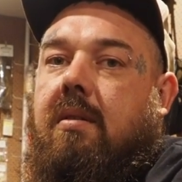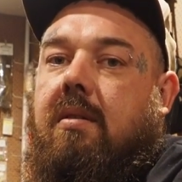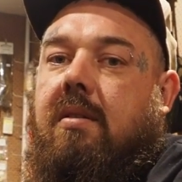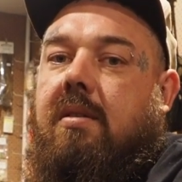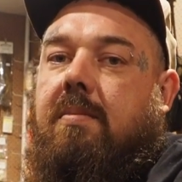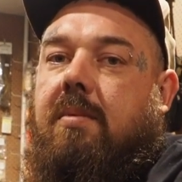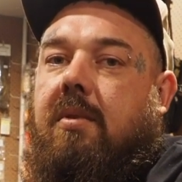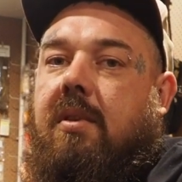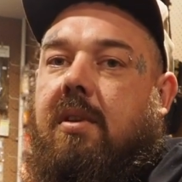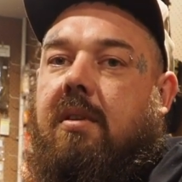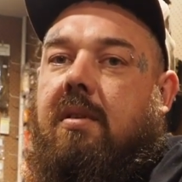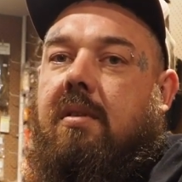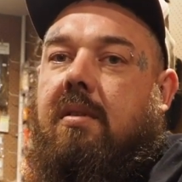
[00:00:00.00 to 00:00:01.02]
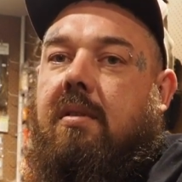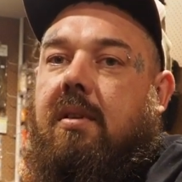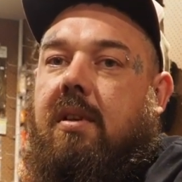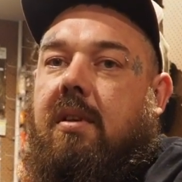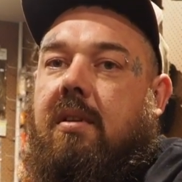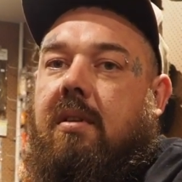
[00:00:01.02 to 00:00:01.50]
Just put your
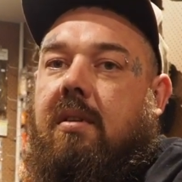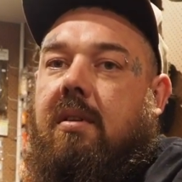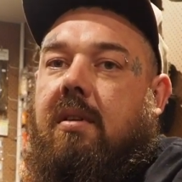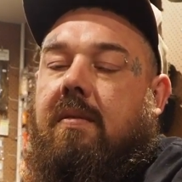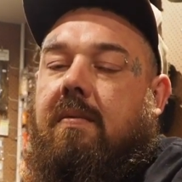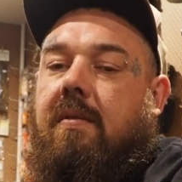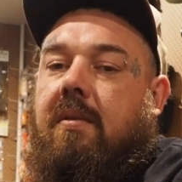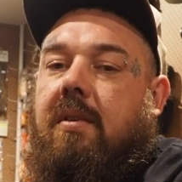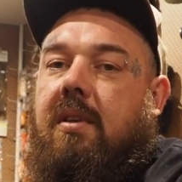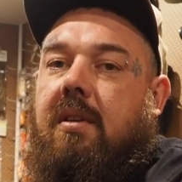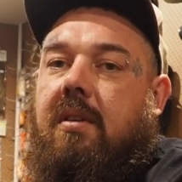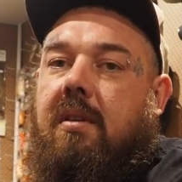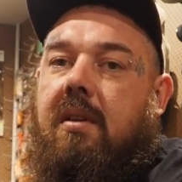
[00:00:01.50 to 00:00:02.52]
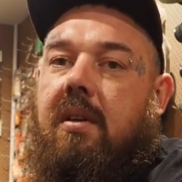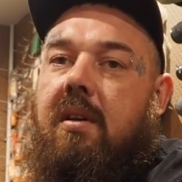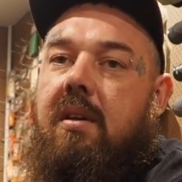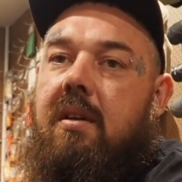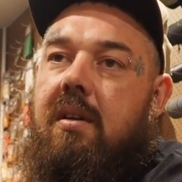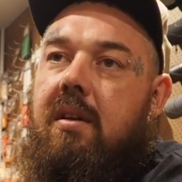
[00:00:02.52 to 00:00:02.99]
nymph on there
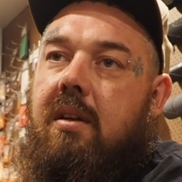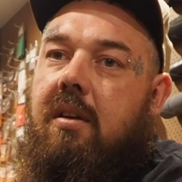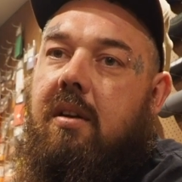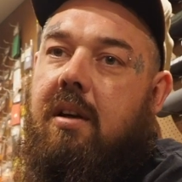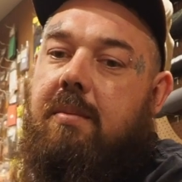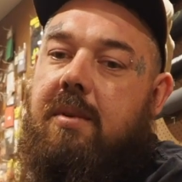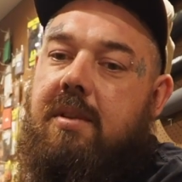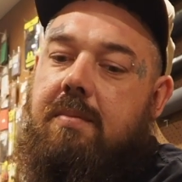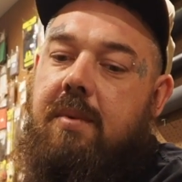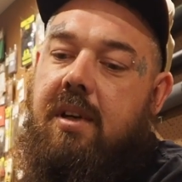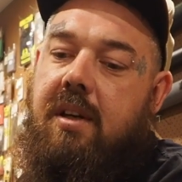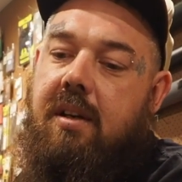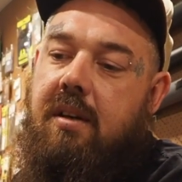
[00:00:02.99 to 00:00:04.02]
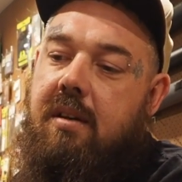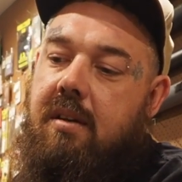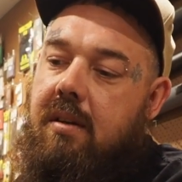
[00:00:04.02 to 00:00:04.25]
and grab this back